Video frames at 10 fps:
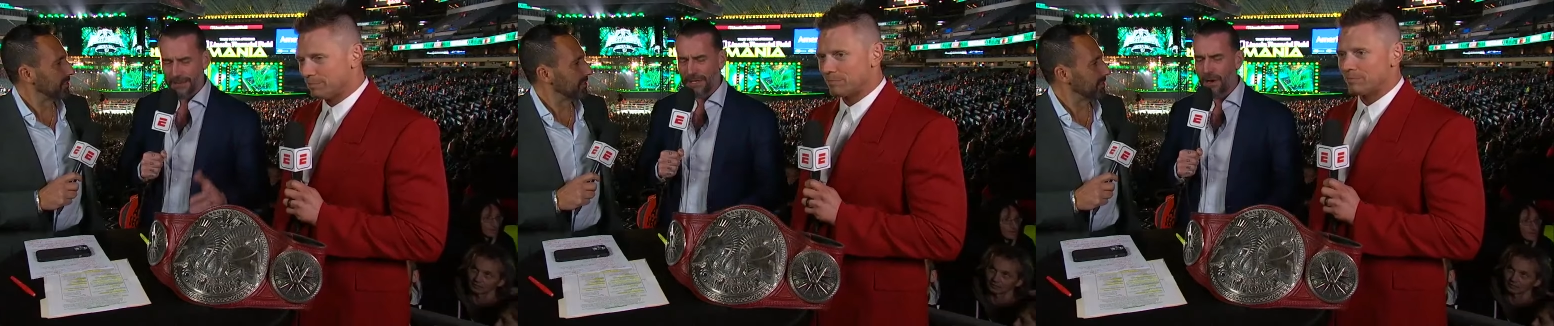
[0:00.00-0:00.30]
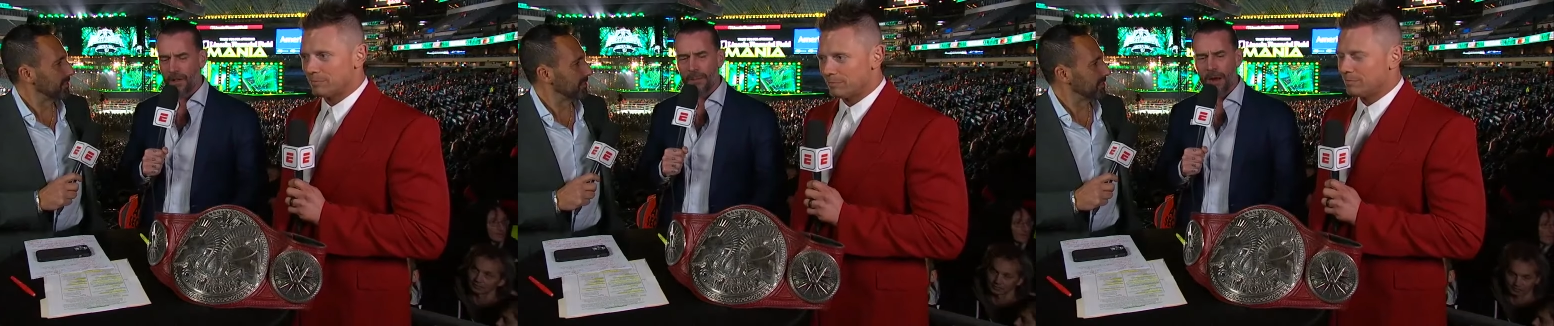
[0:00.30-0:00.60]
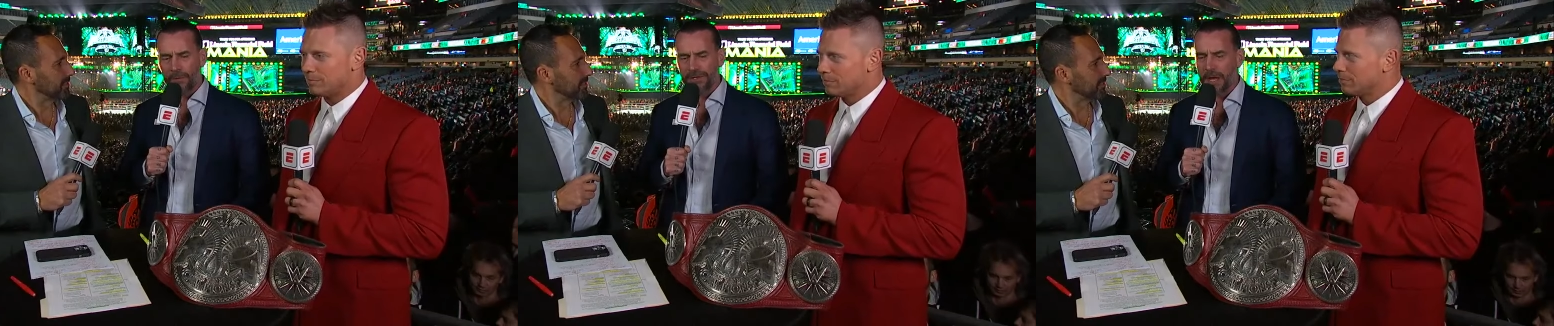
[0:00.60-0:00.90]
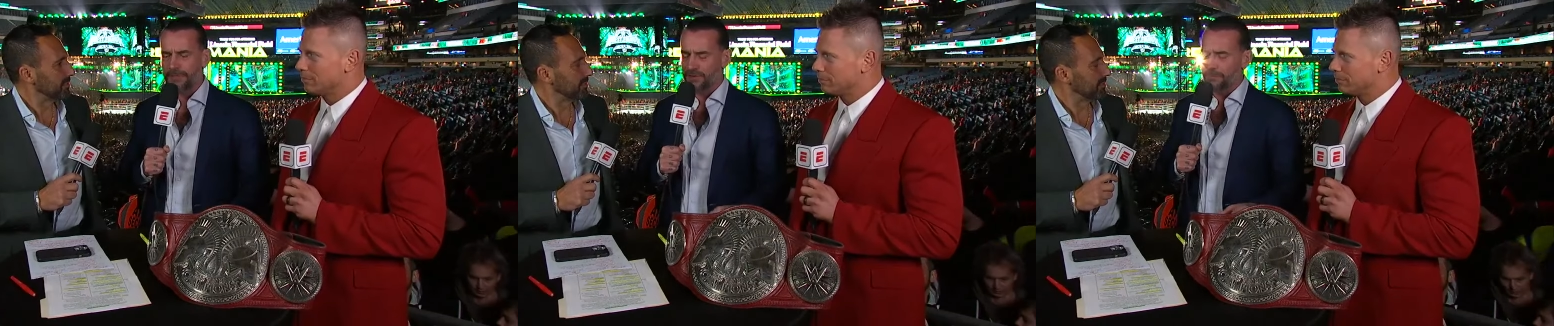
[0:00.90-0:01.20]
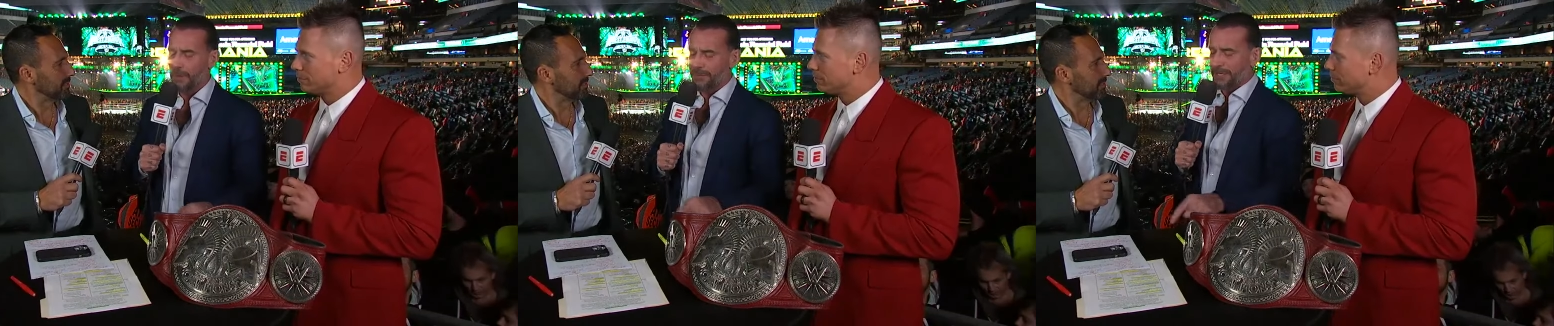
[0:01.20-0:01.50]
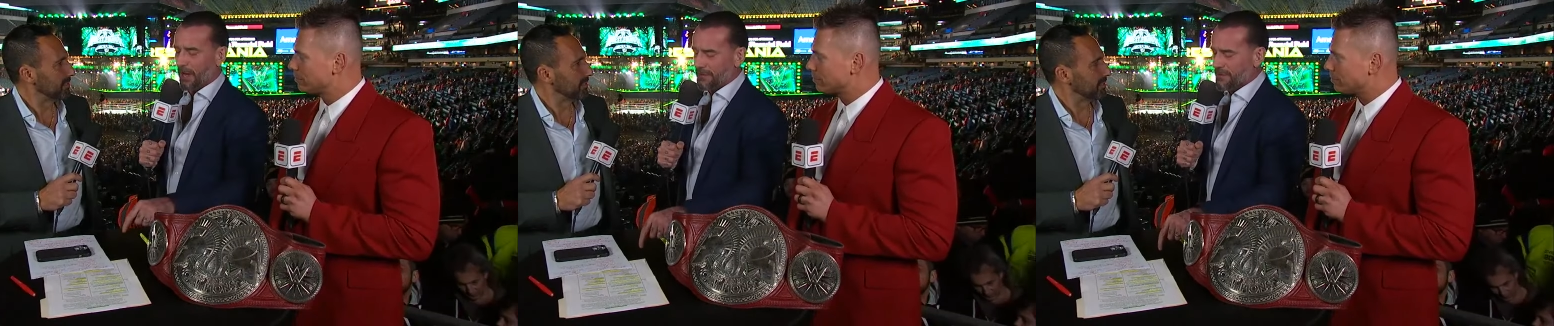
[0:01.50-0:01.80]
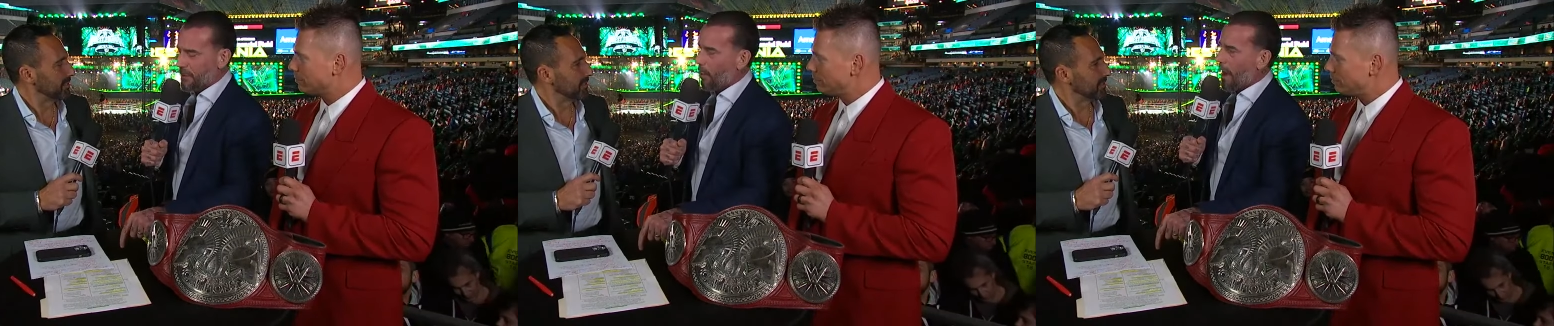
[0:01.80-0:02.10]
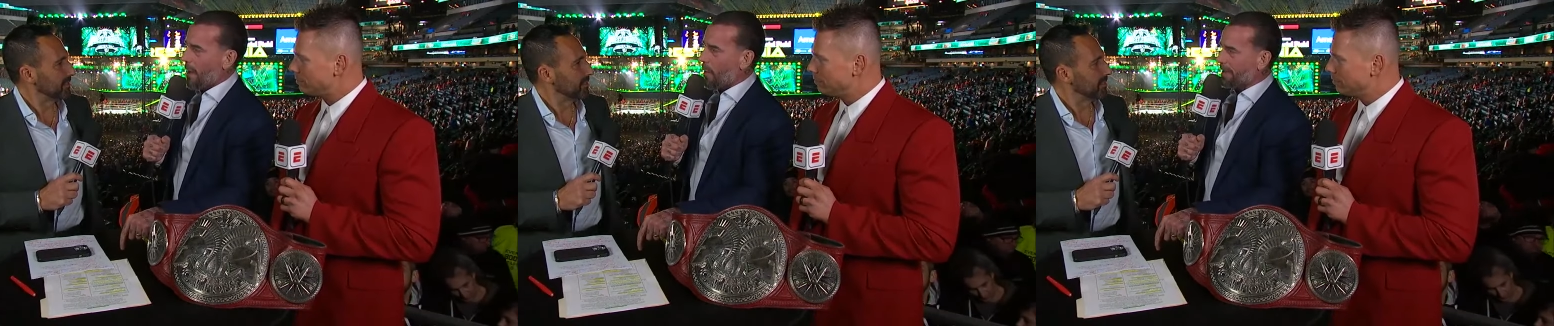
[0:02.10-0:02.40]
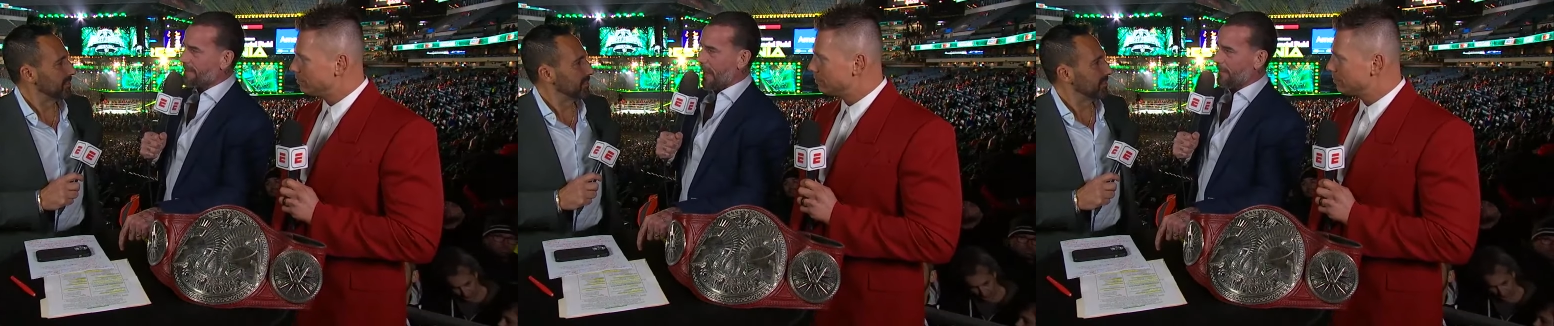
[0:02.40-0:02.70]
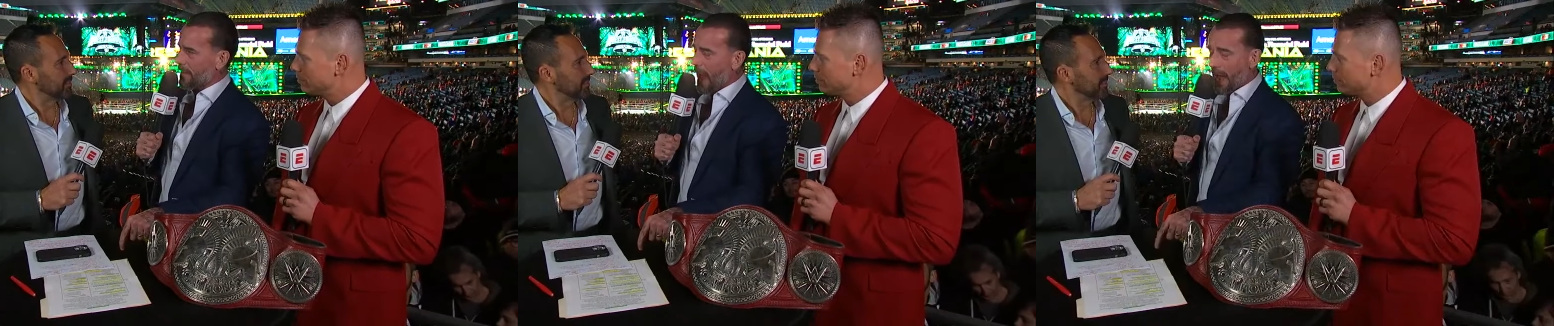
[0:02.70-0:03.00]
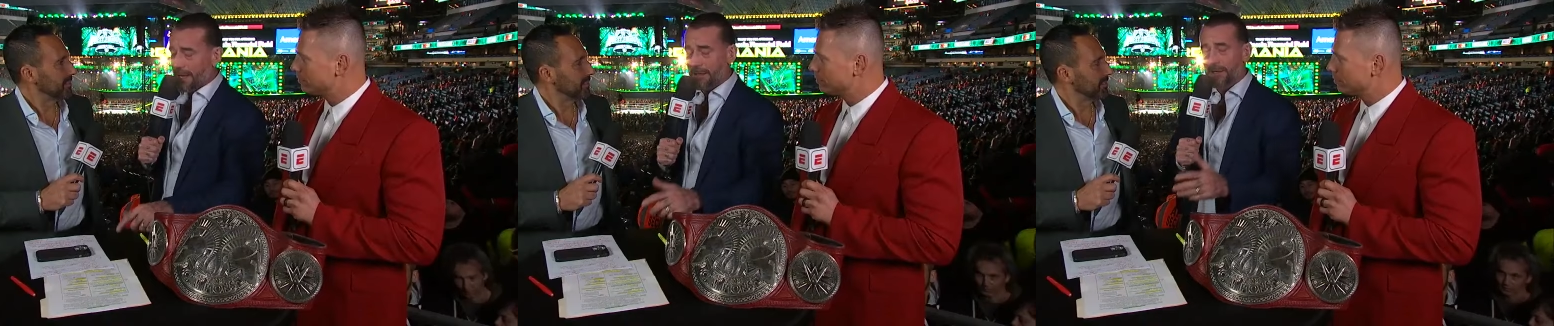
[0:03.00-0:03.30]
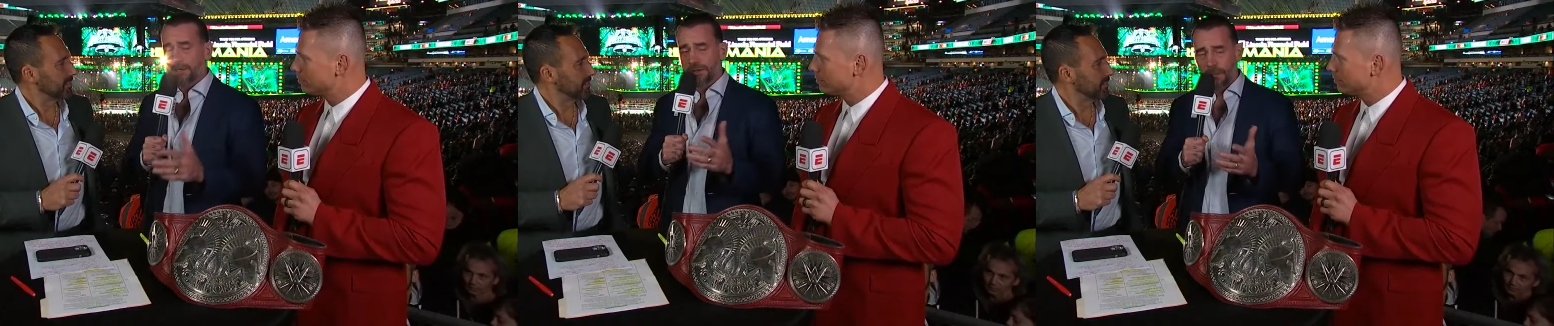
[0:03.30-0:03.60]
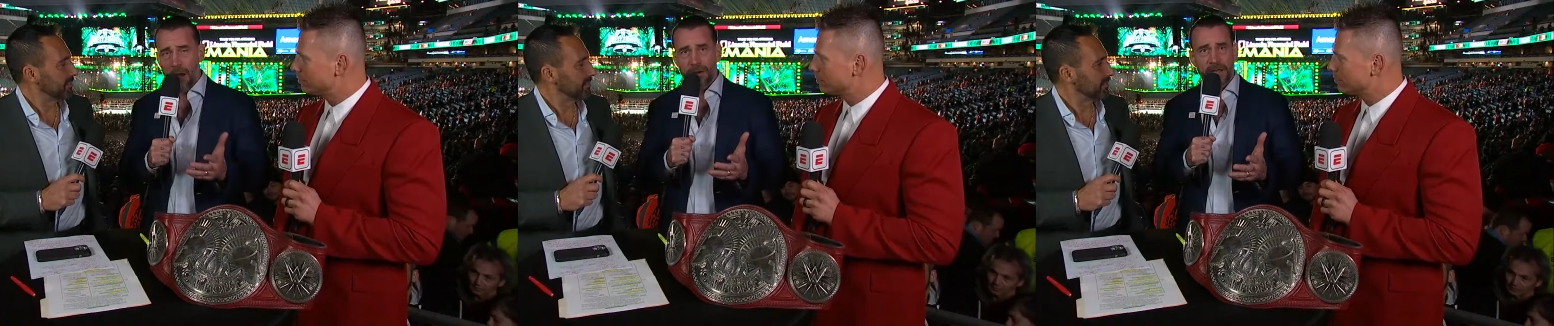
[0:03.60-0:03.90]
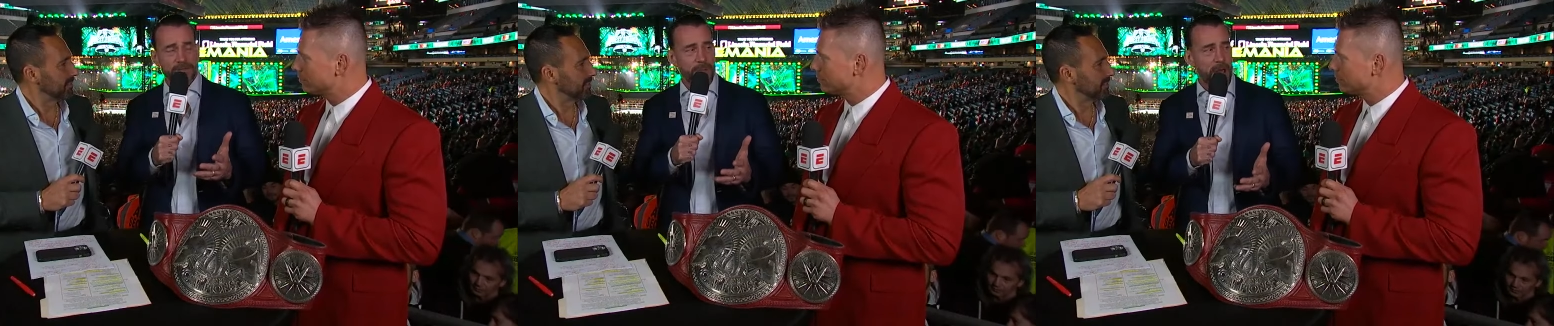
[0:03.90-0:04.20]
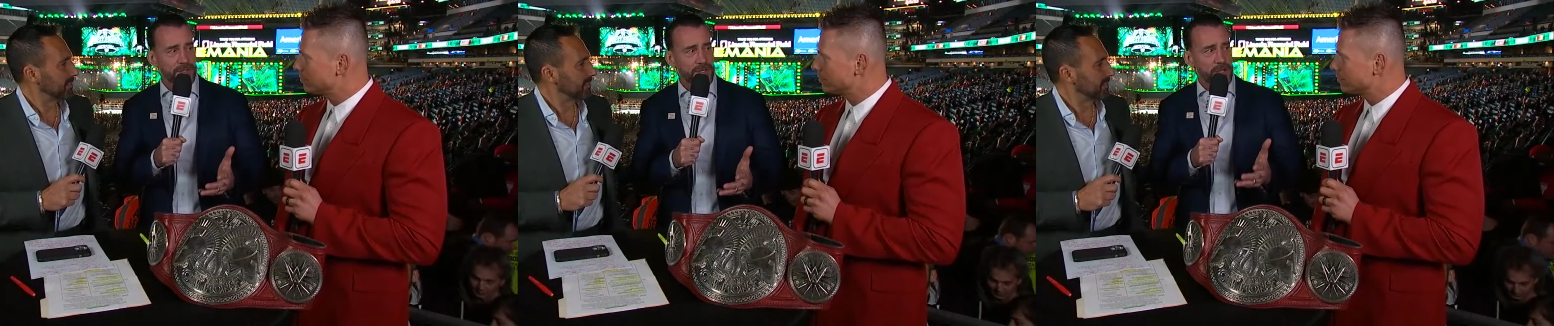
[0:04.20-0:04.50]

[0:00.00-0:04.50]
Speaker 1: to be all about redemption, but because of the way it went down the night, tomorrow night's match